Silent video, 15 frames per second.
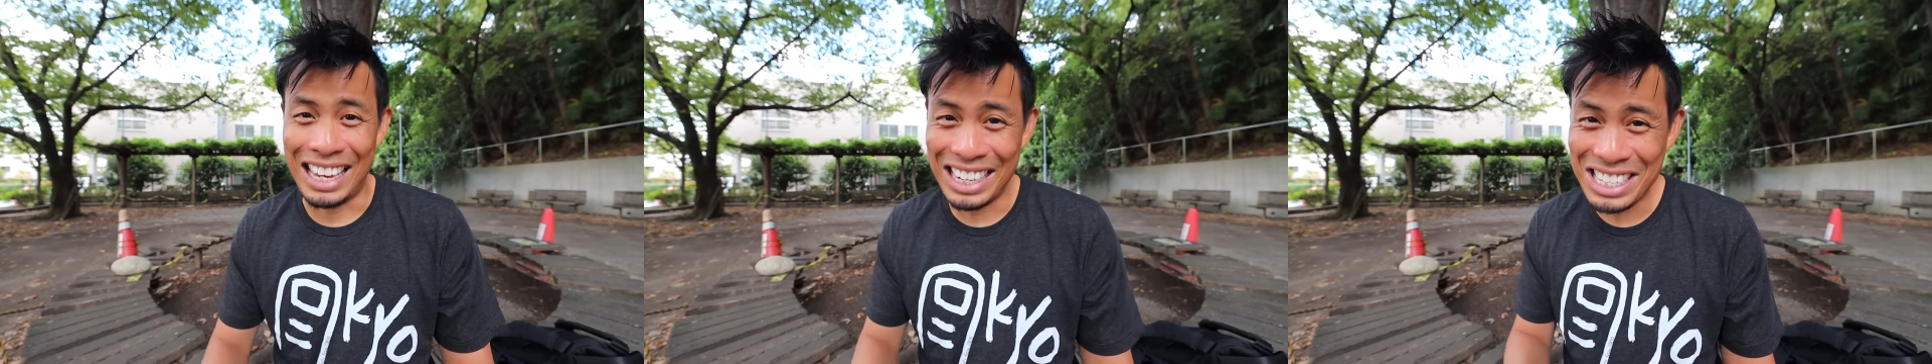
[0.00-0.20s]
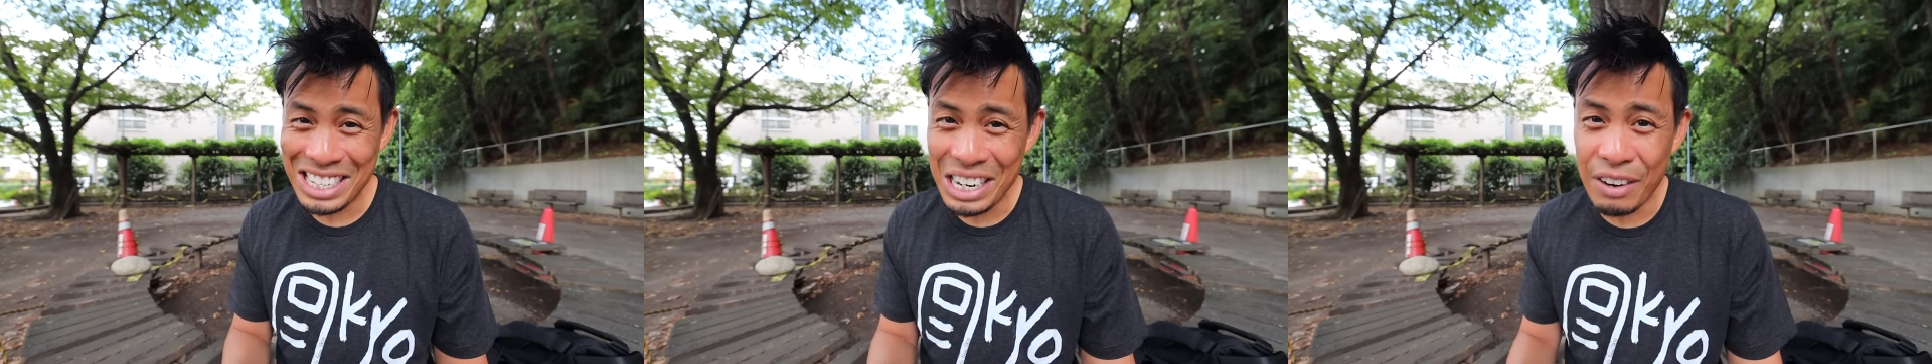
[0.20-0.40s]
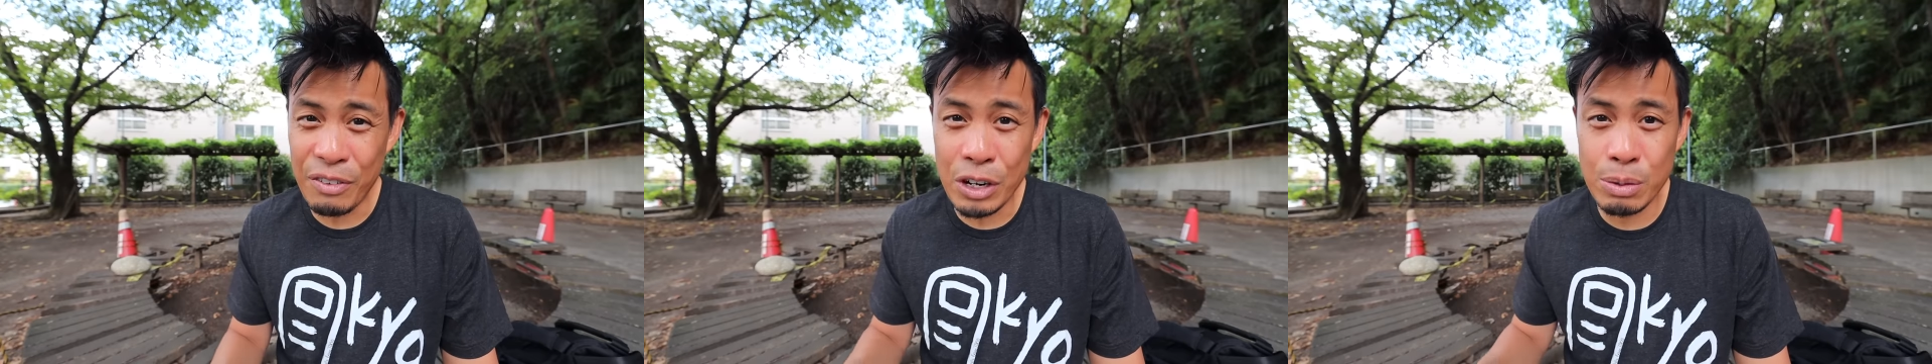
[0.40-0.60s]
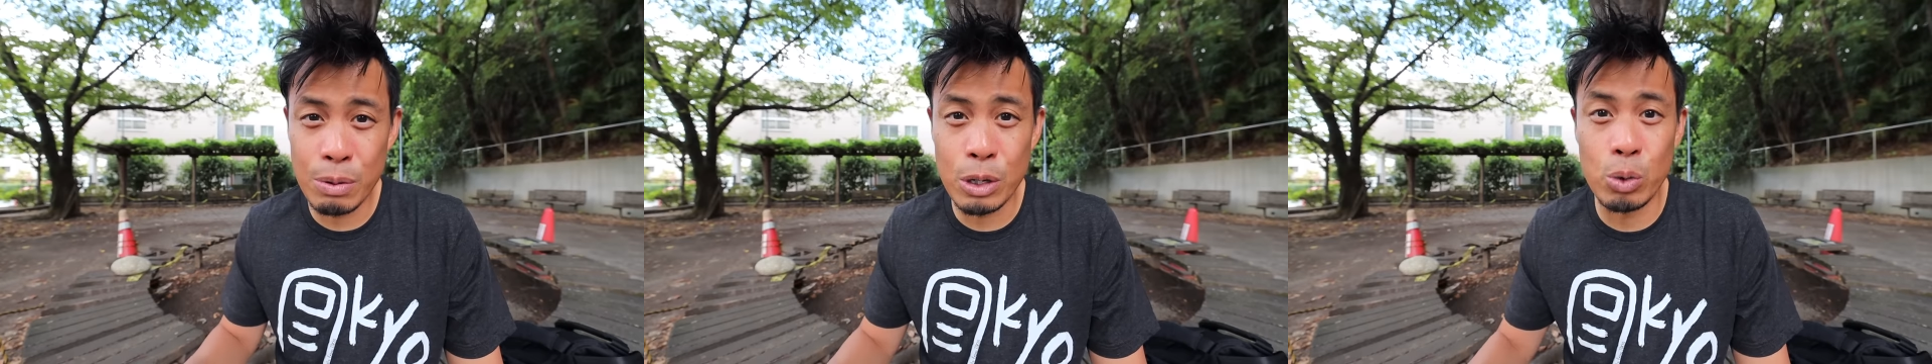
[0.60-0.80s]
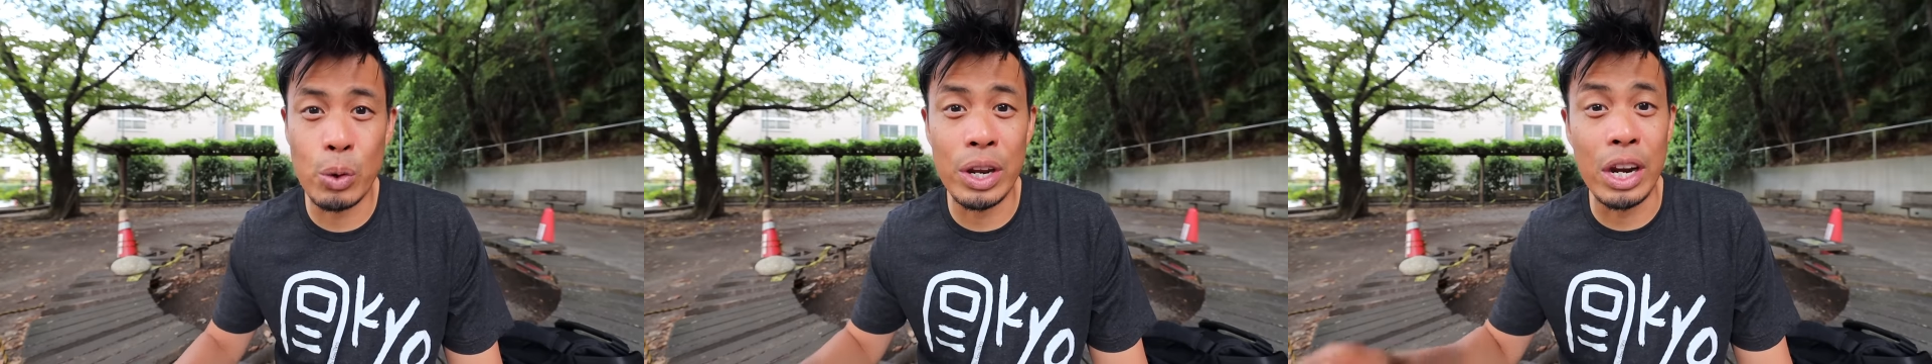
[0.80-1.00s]
It's the difference
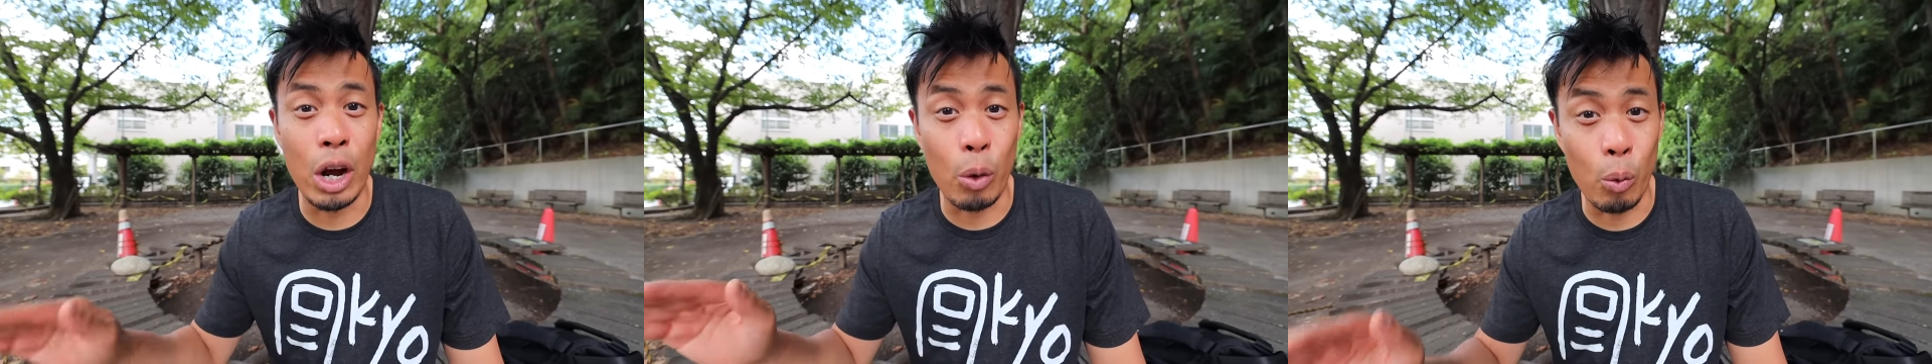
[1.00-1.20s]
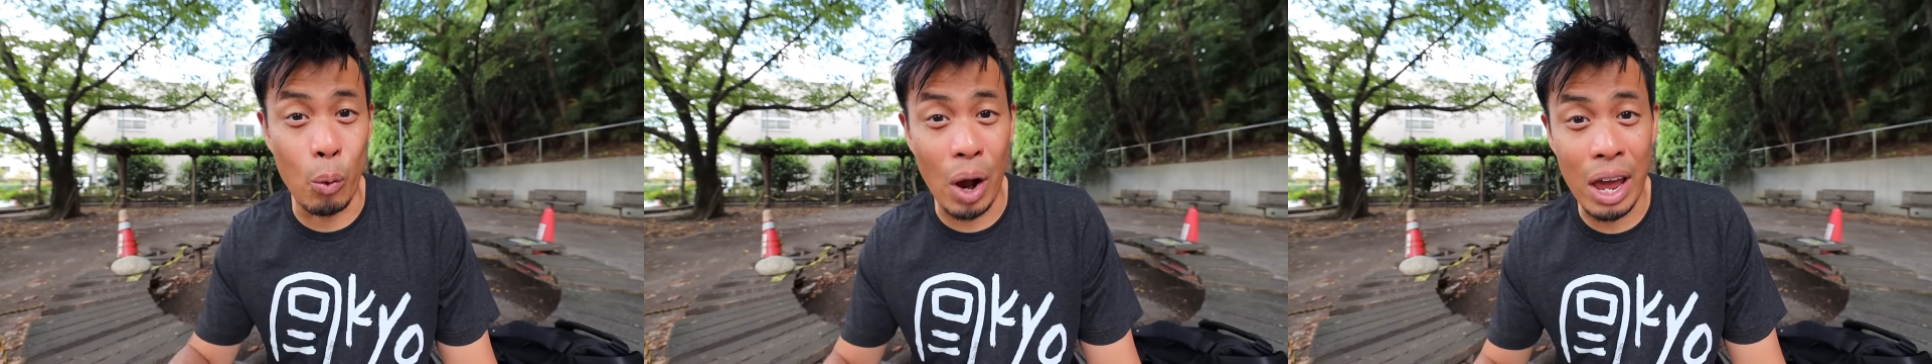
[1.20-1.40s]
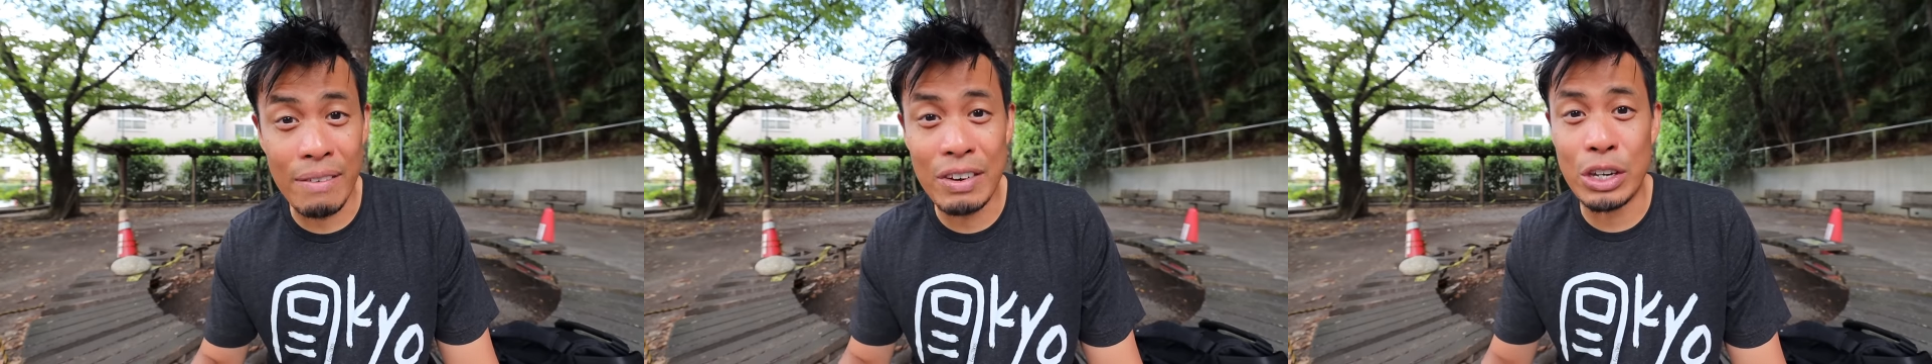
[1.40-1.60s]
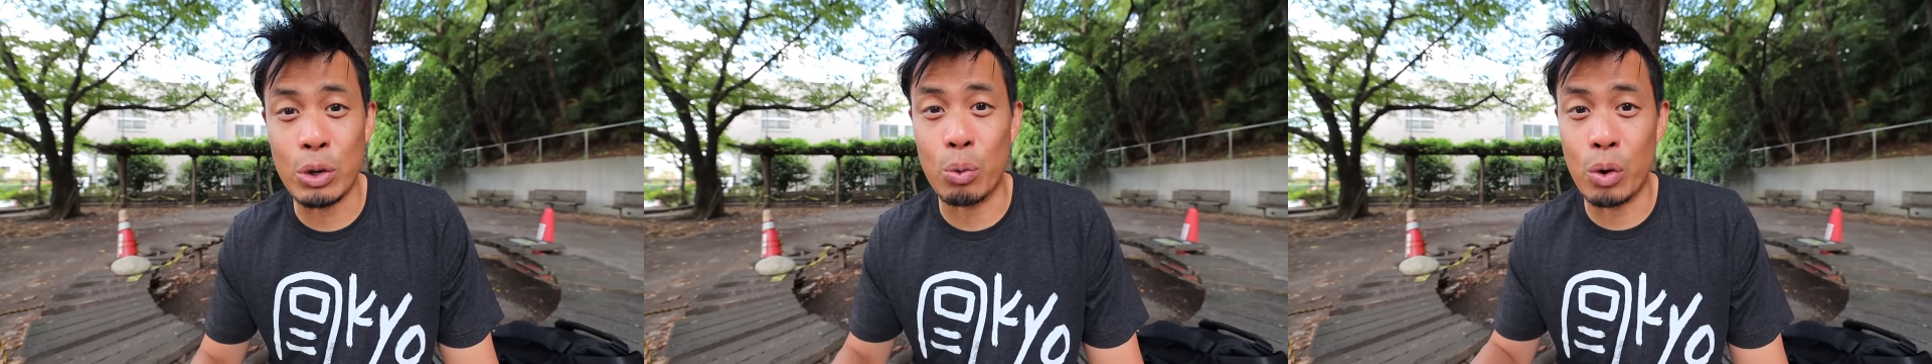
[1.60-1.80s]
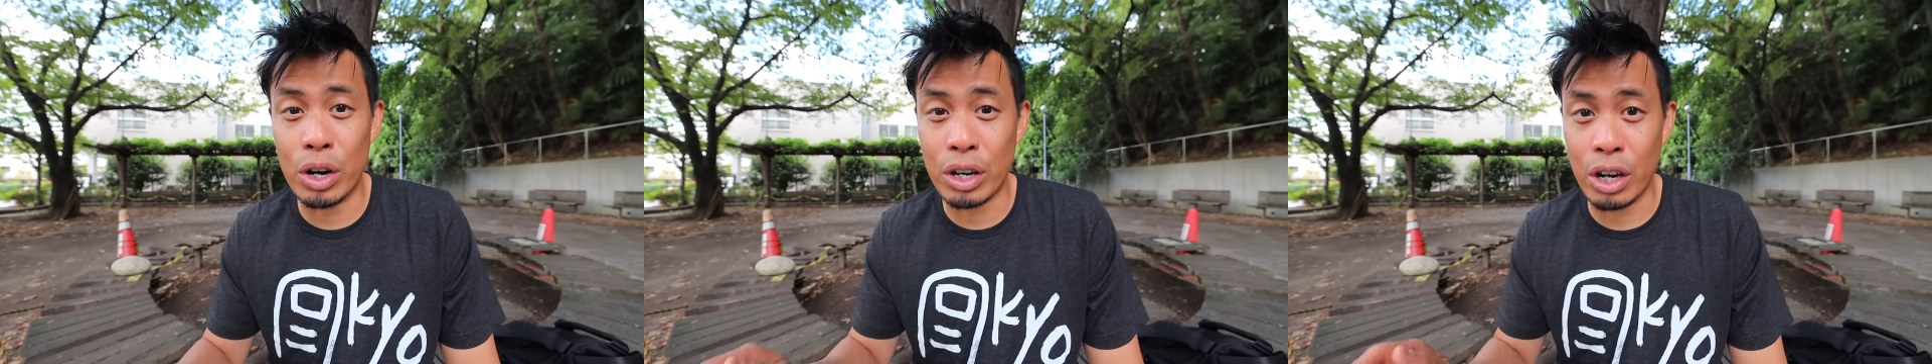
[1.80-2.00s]
between arriving to
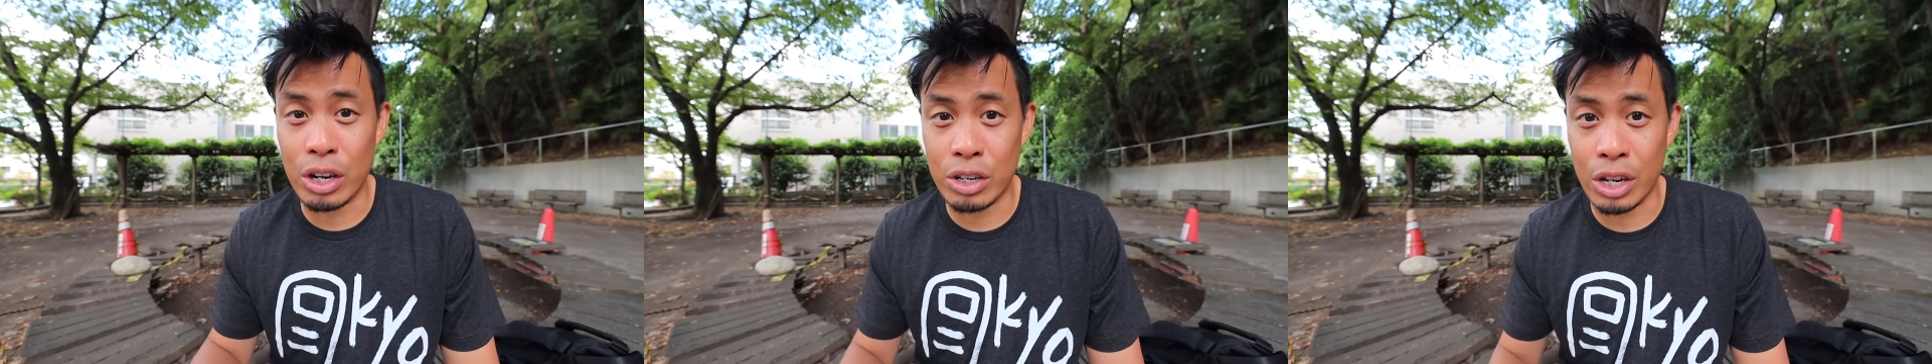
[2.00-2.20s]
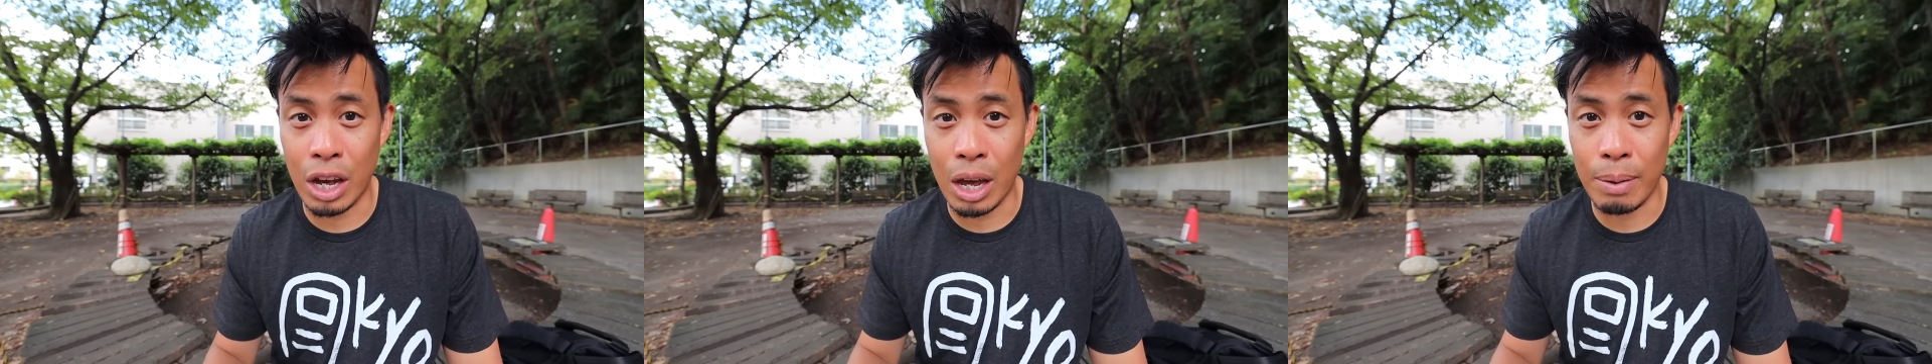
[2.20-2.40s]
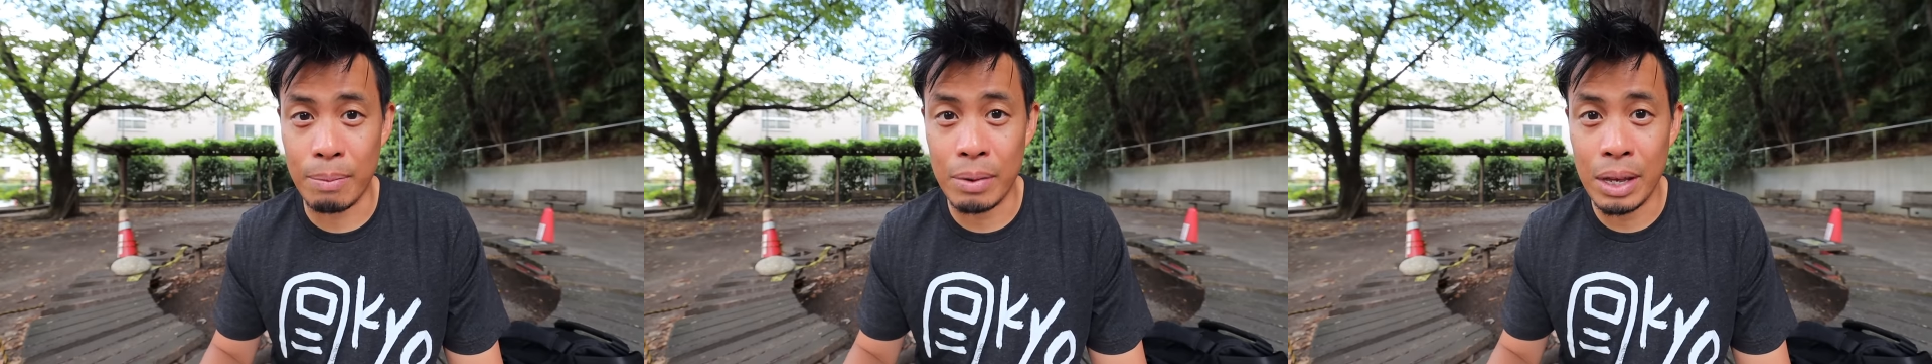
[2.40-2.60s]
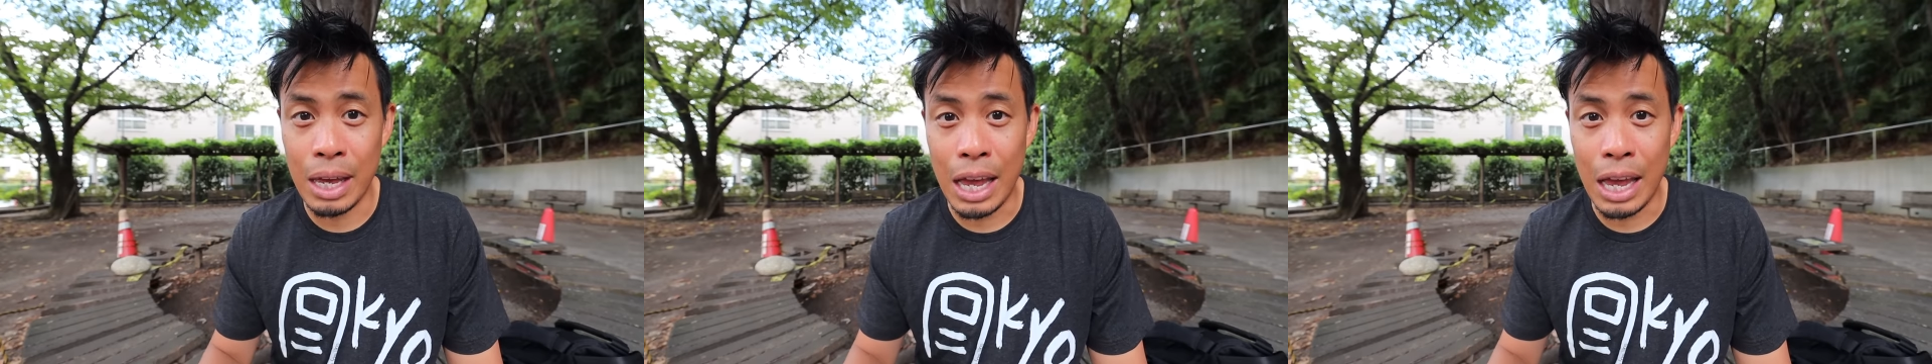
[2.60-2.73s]
work on time